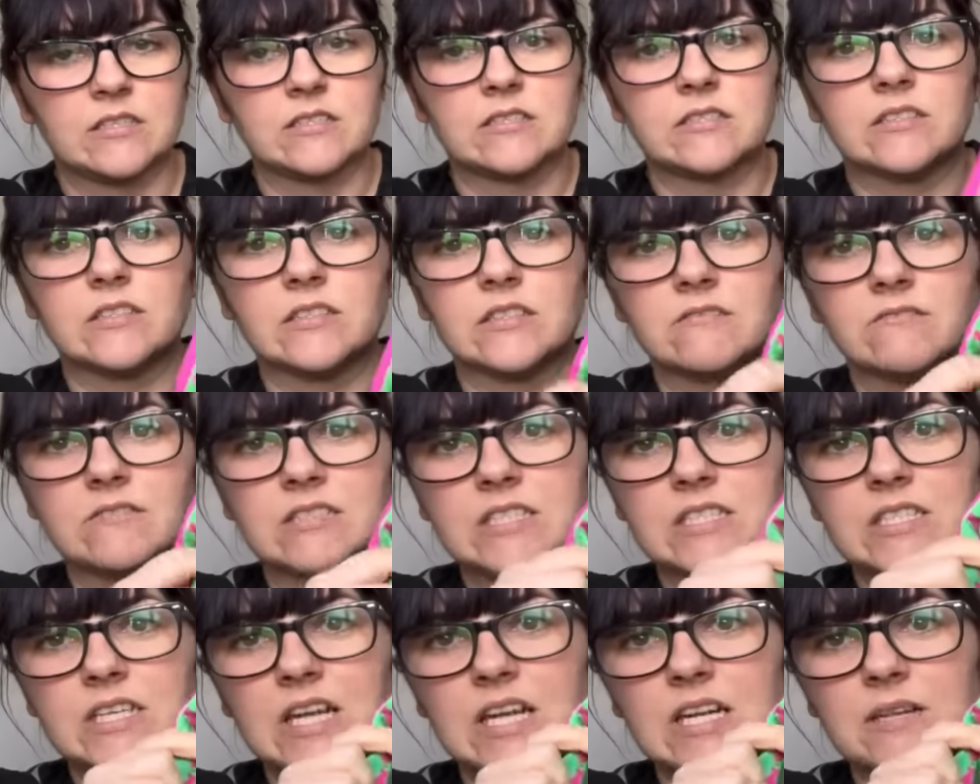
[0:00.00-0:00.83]
So there
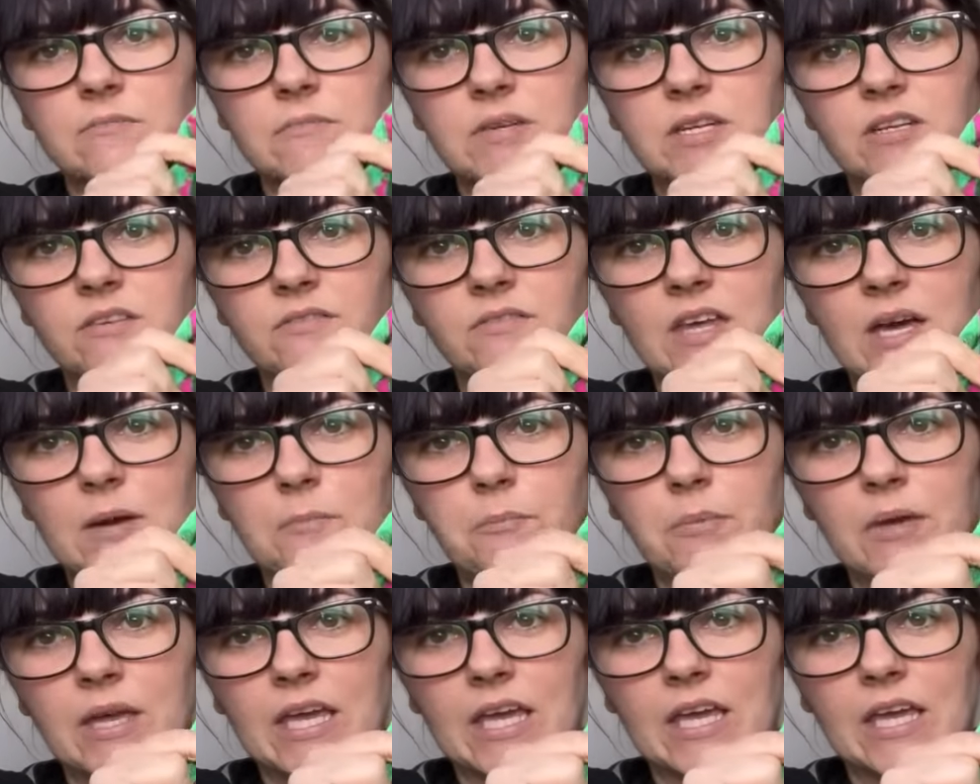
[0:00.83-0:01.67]
is an element of
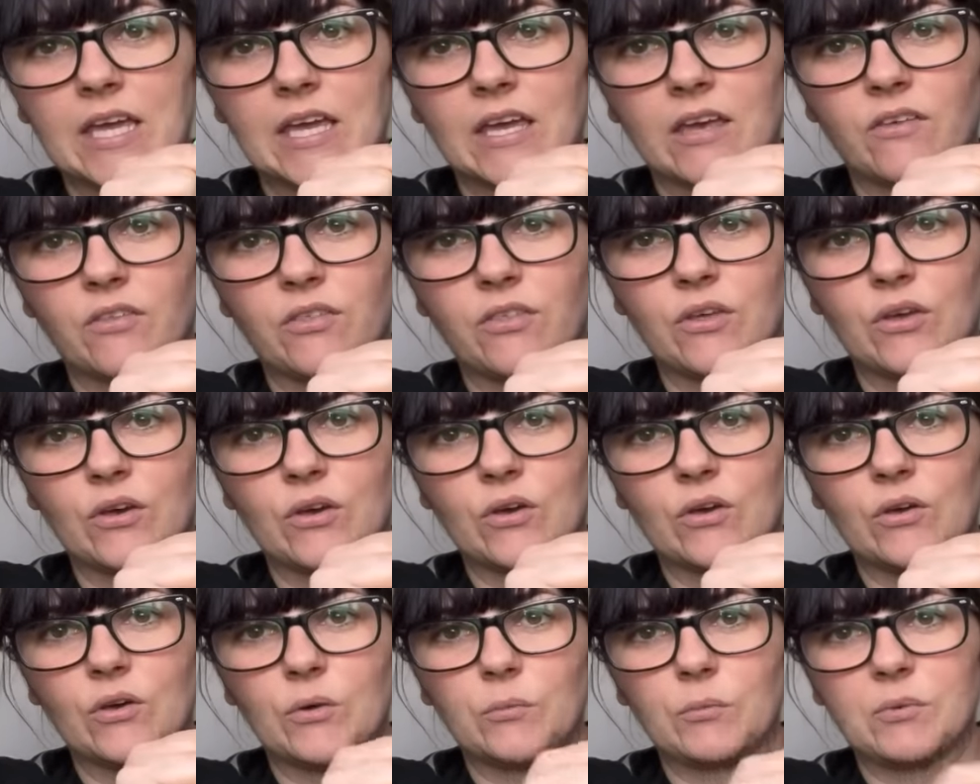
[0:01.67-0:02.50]
that pink
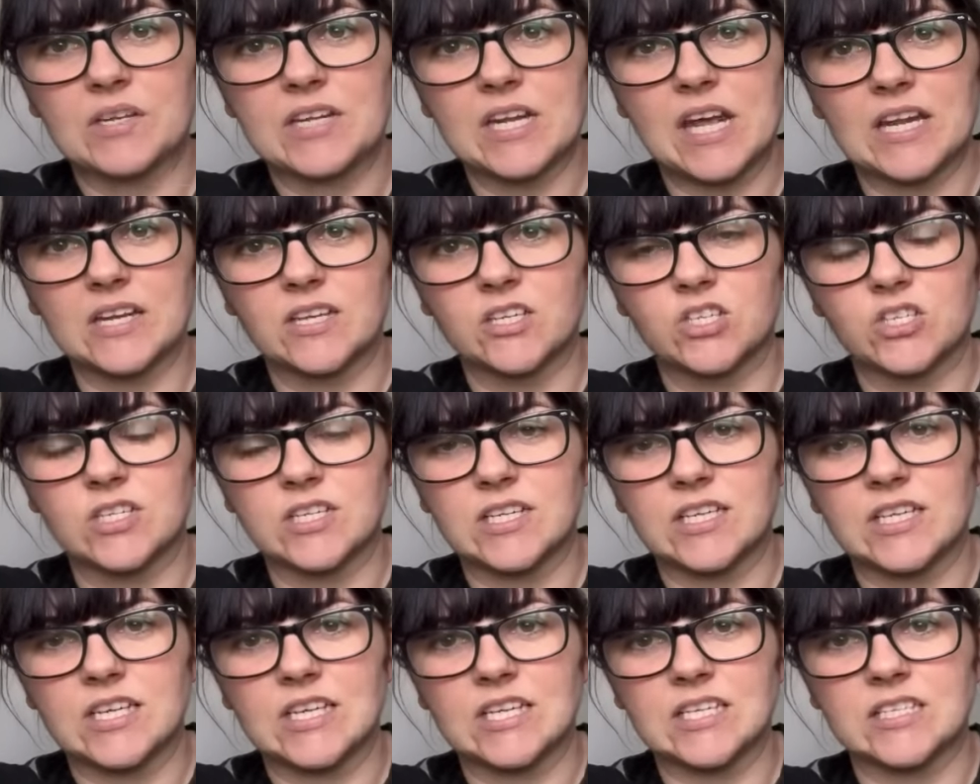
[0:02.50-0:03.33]
that could
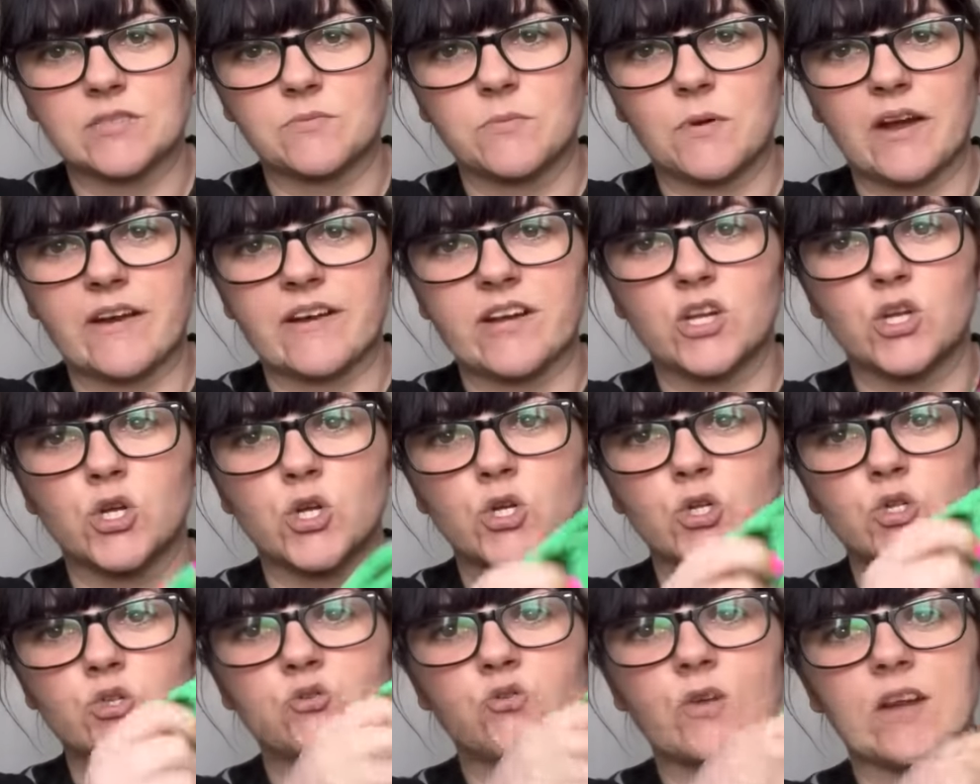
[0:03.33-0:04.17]
potentially need to wear a
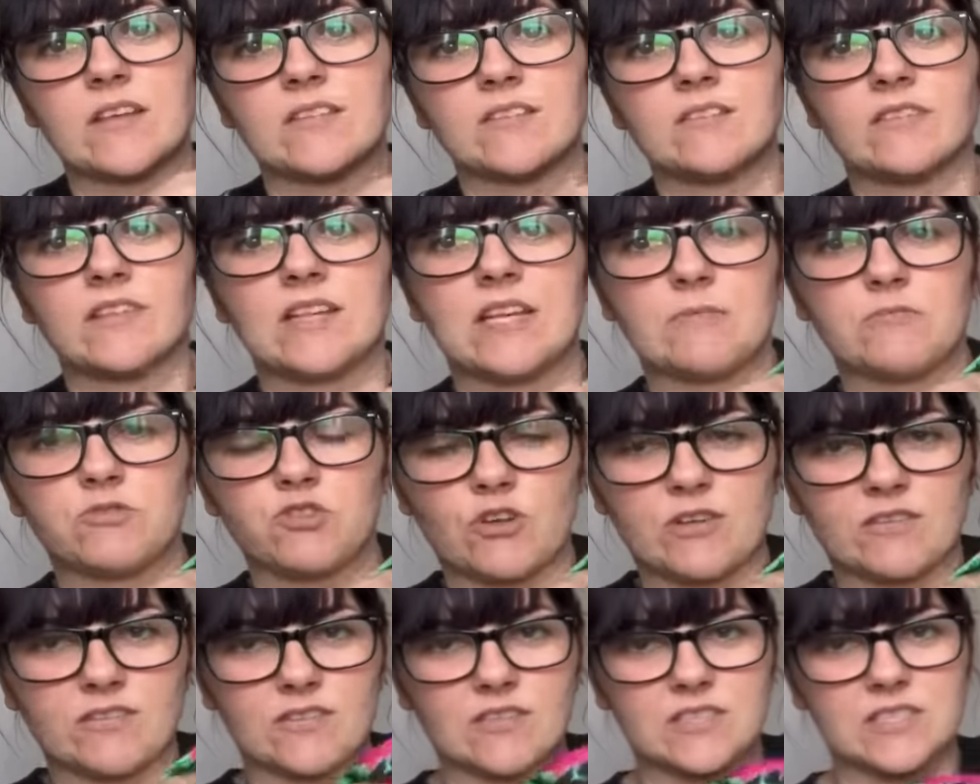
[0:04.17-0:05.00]
new dress, slip
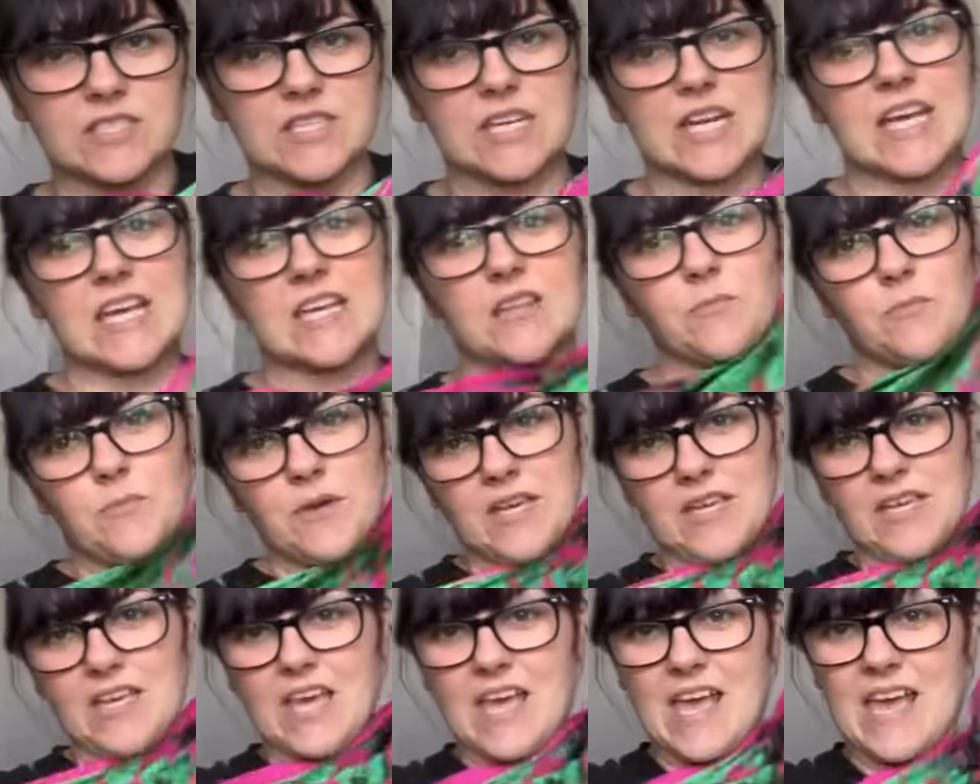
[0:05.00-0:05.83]
dress underneath.
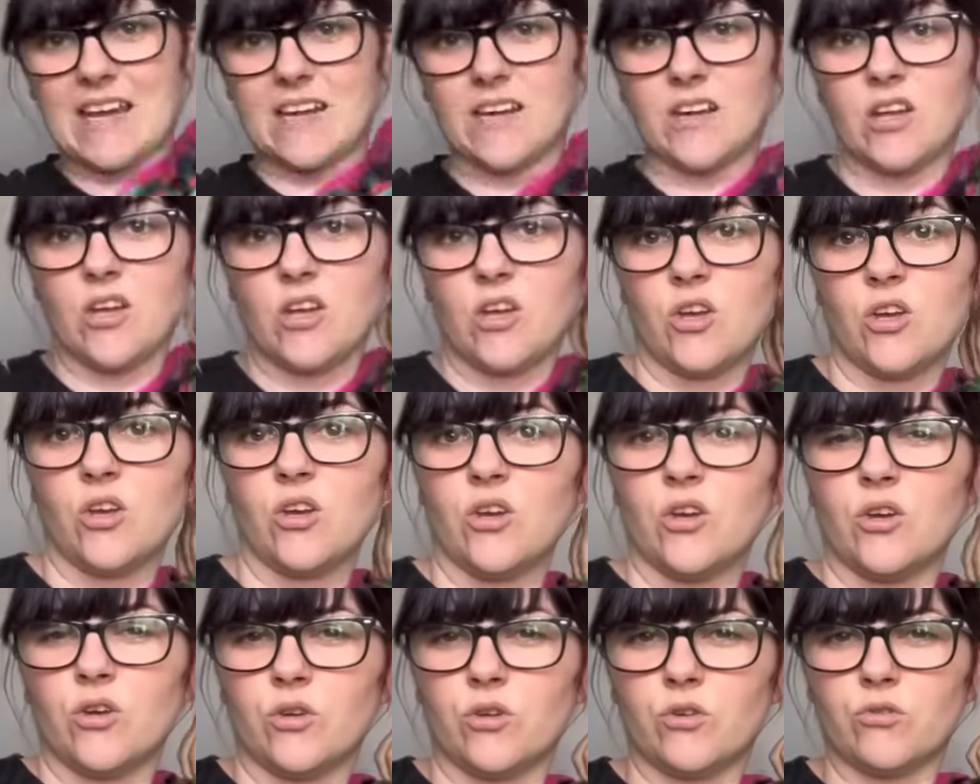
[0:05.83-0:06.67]
But again,
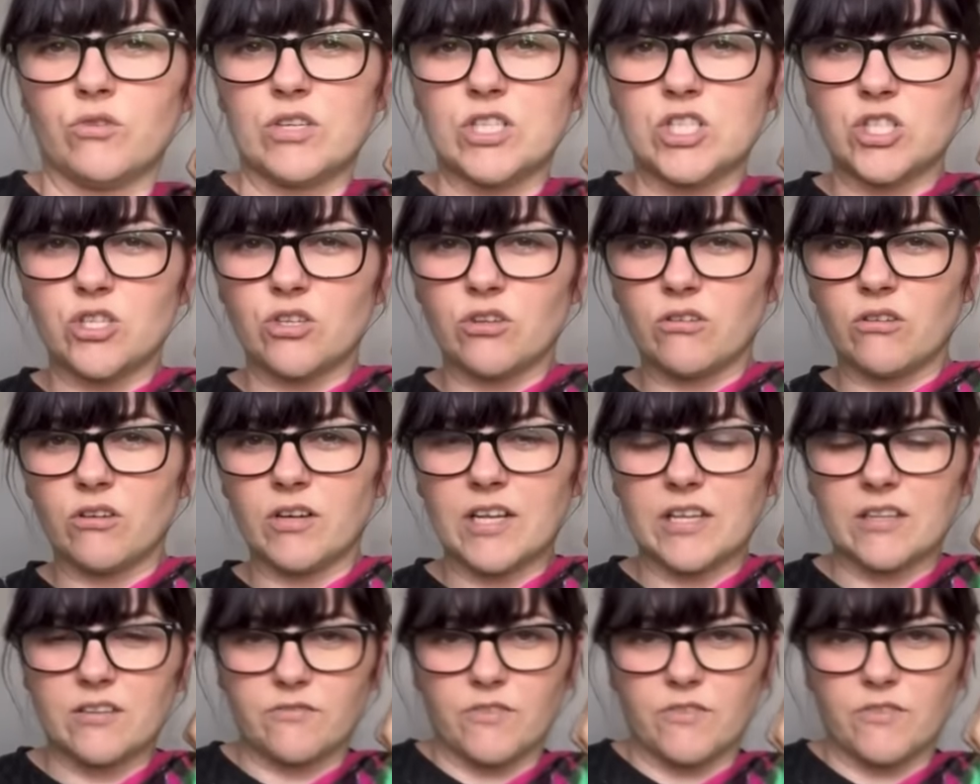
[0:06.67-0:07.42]
Grecian goddess